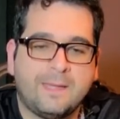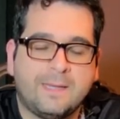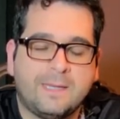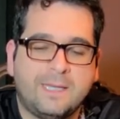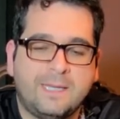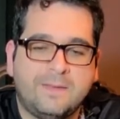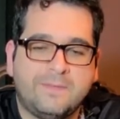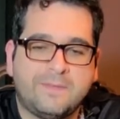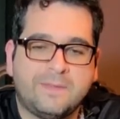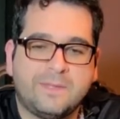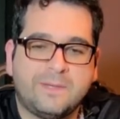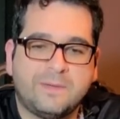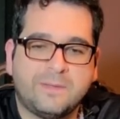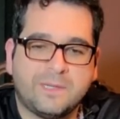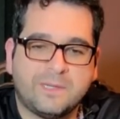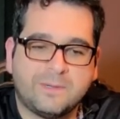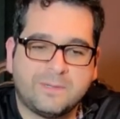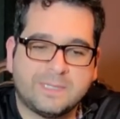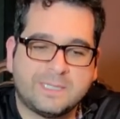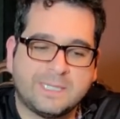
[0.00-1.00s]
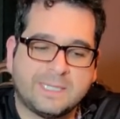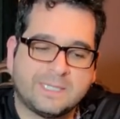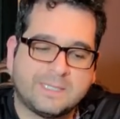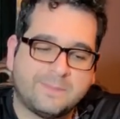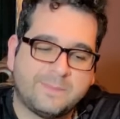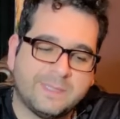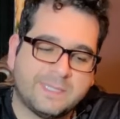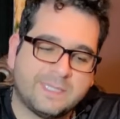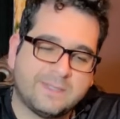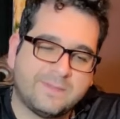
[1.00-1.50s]
even though there was a
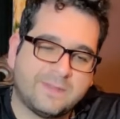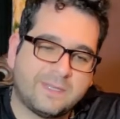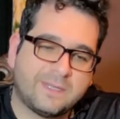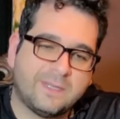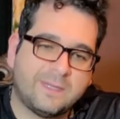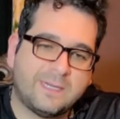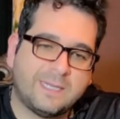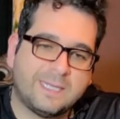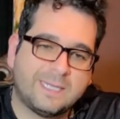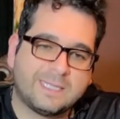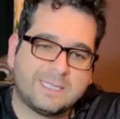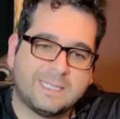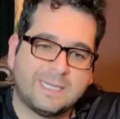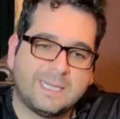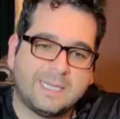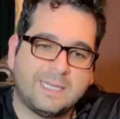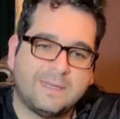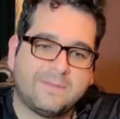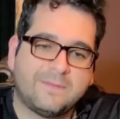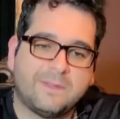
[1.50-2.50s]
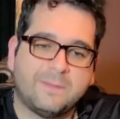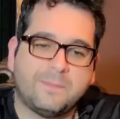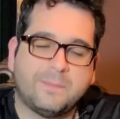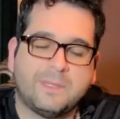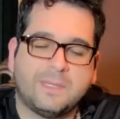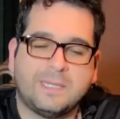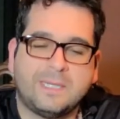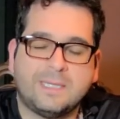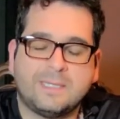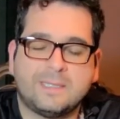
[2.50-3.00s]
specific law that said if the
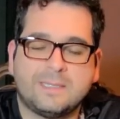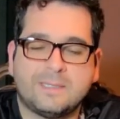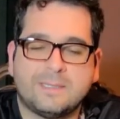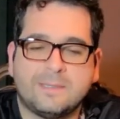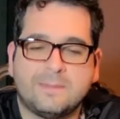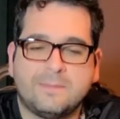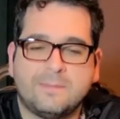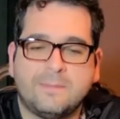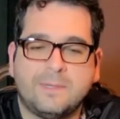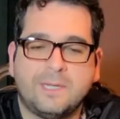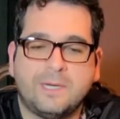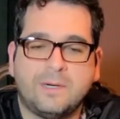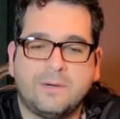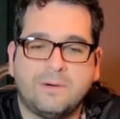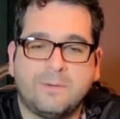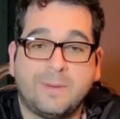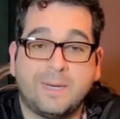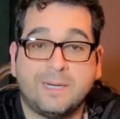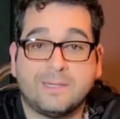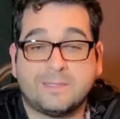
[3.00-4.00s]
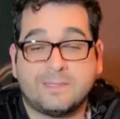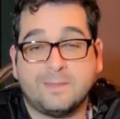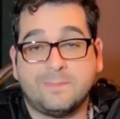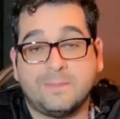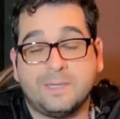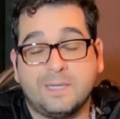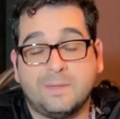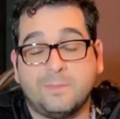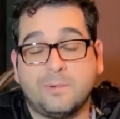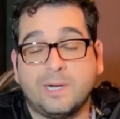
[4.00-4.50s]
police know about
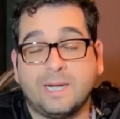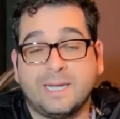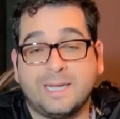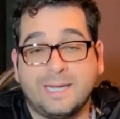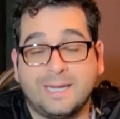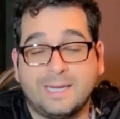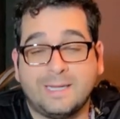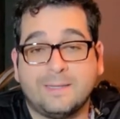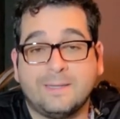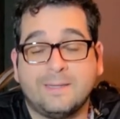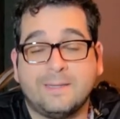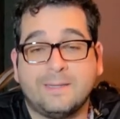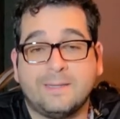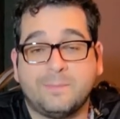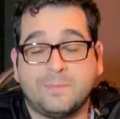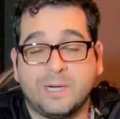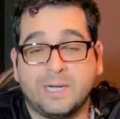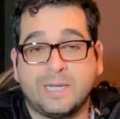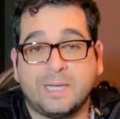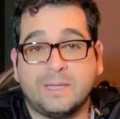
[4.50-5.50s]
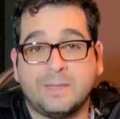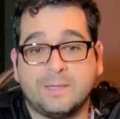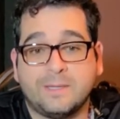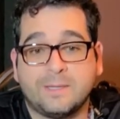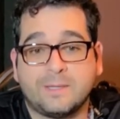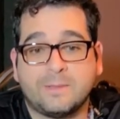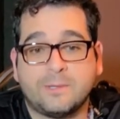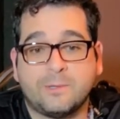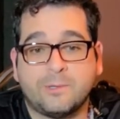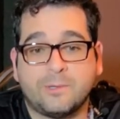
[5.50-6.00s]
somebody breaking
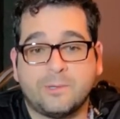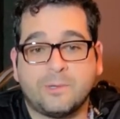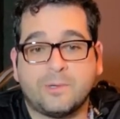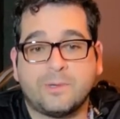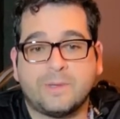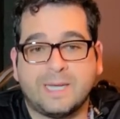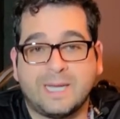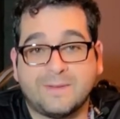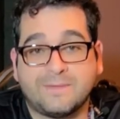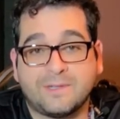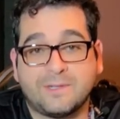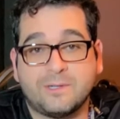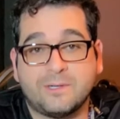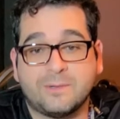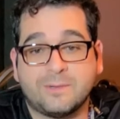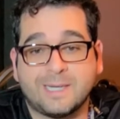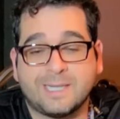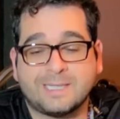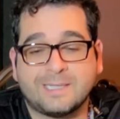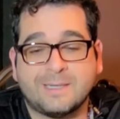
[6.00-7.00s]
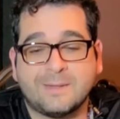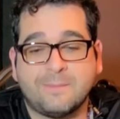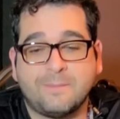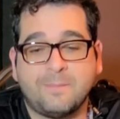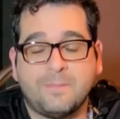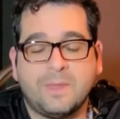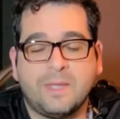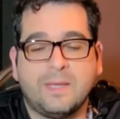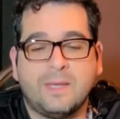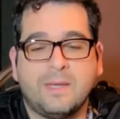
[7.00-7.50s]
the court order, they have to go arrest him.
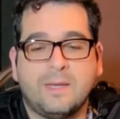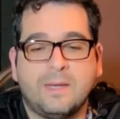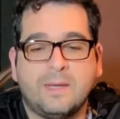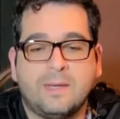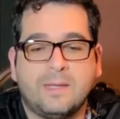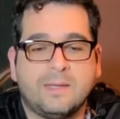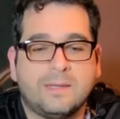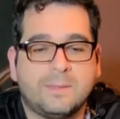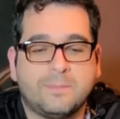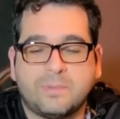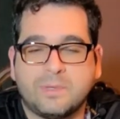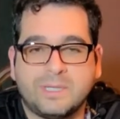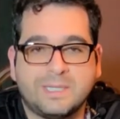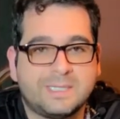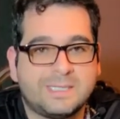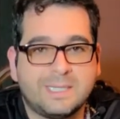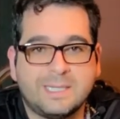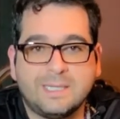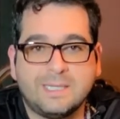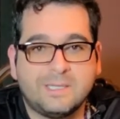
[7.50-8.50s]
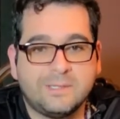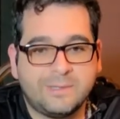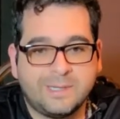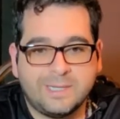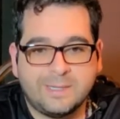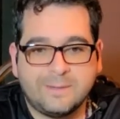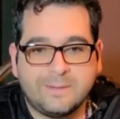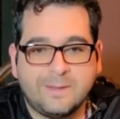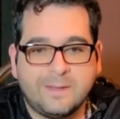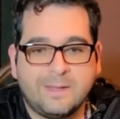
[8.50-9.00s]
The police didn't do
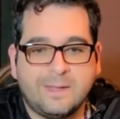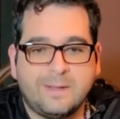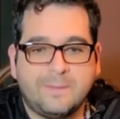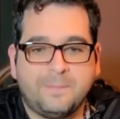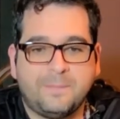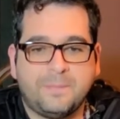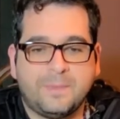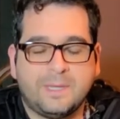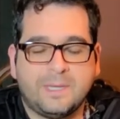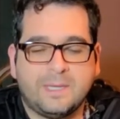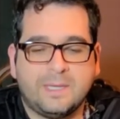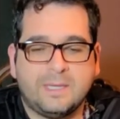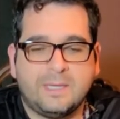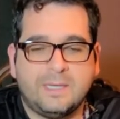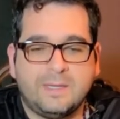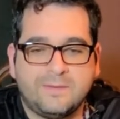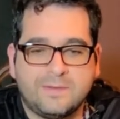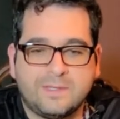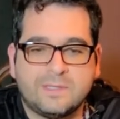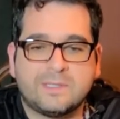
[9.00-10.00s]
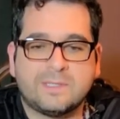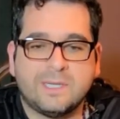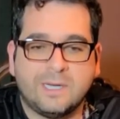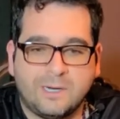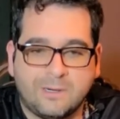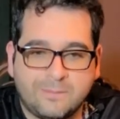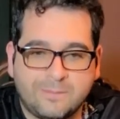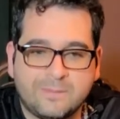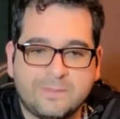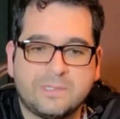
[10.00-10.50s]
it. Even
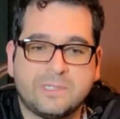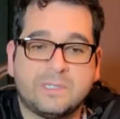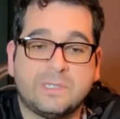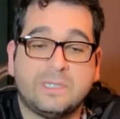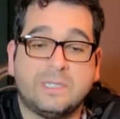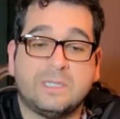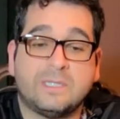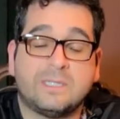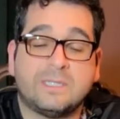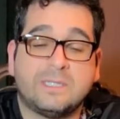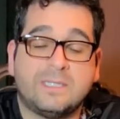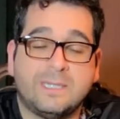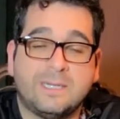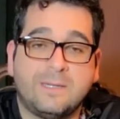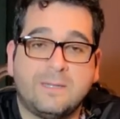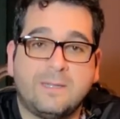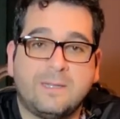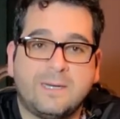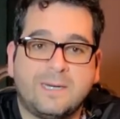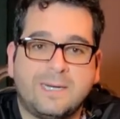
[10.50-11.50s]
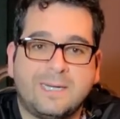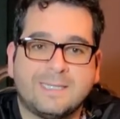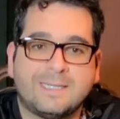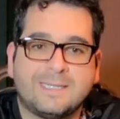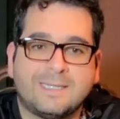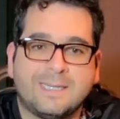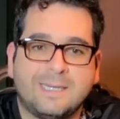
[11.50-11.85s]
so, she still lost,